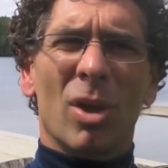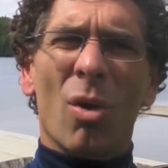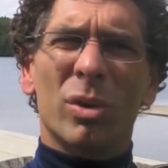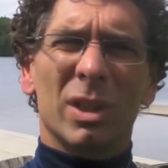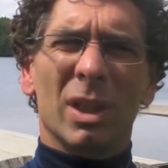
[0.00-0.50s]

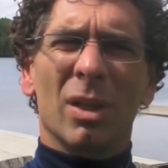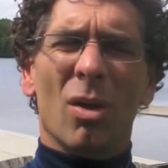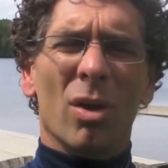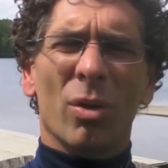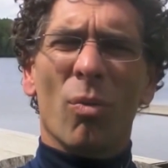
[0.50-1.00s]
coaching
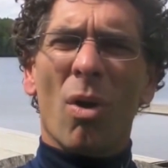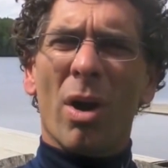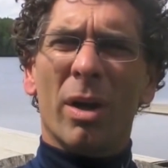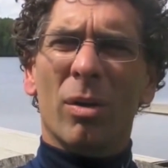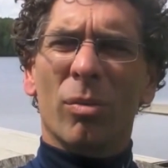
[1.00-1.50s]
on the
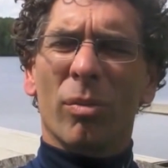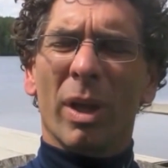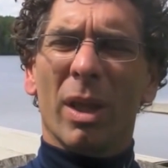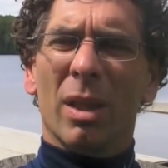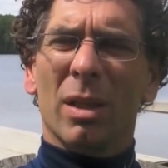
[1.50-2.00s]
water
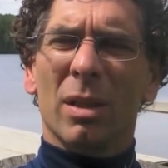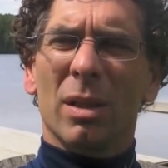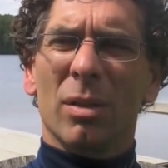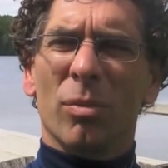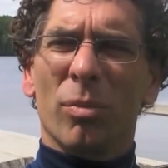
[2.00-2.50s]

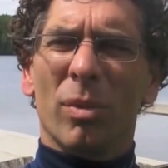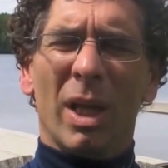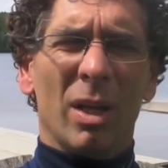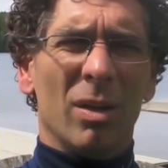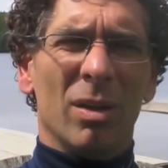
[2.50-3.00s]

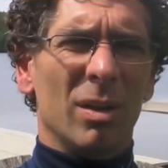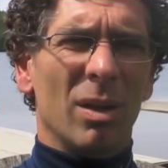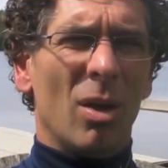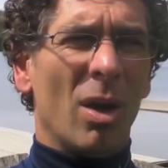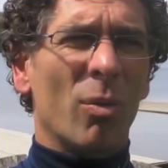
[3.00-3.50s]
in
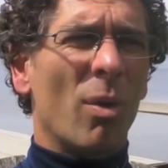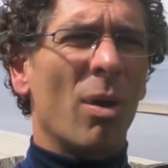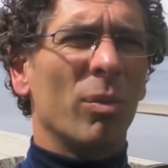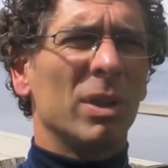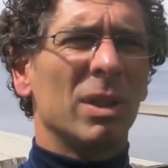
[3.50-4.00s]

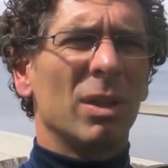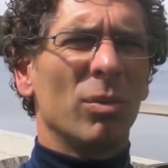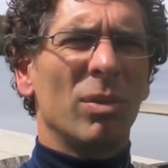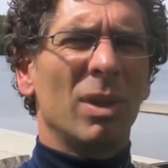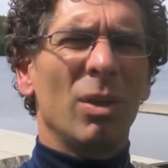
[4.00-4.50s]
Ottawa, which
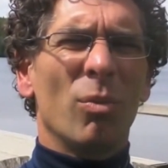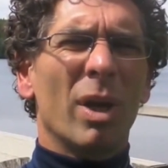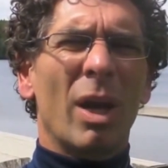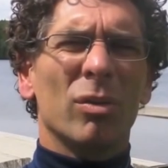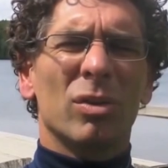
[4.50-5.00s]
didn't
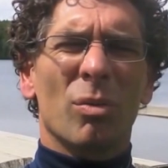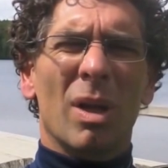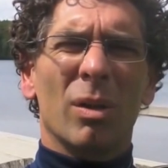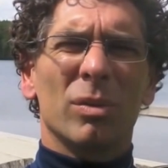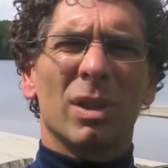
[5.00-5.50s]
work out so
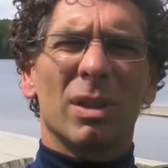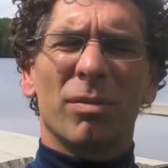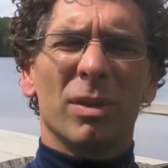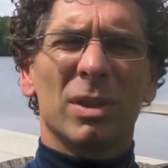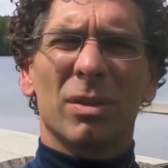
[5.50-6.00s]
well. It was a
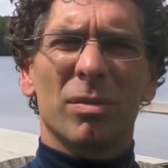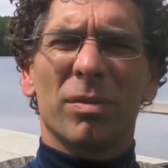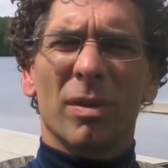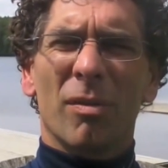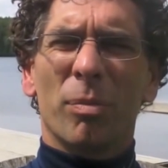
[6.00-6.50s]
difference
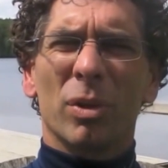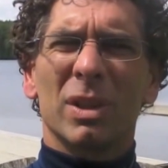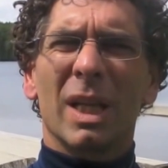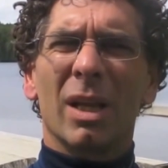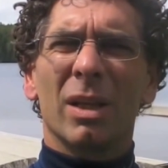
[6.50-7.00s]
of
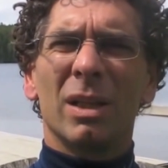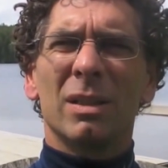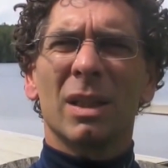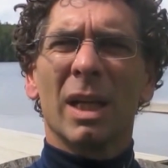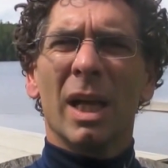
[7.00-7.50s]

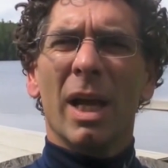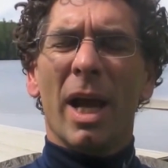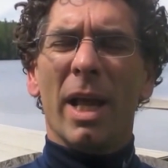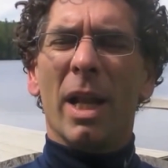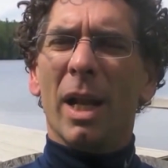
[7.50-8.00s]
personalities.
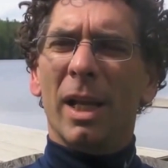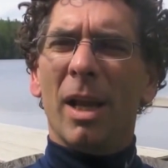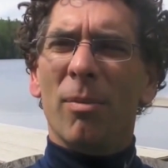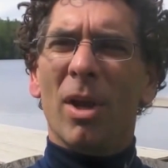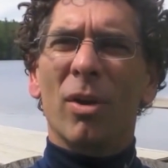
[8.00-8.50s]
And then I
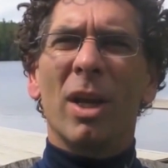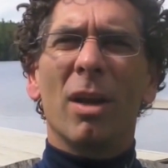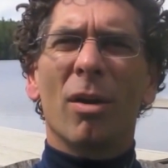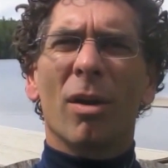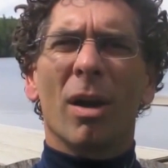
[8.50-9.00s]
came down
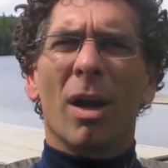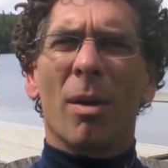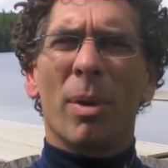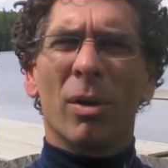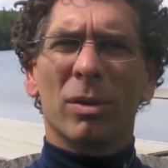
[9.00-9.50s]
here about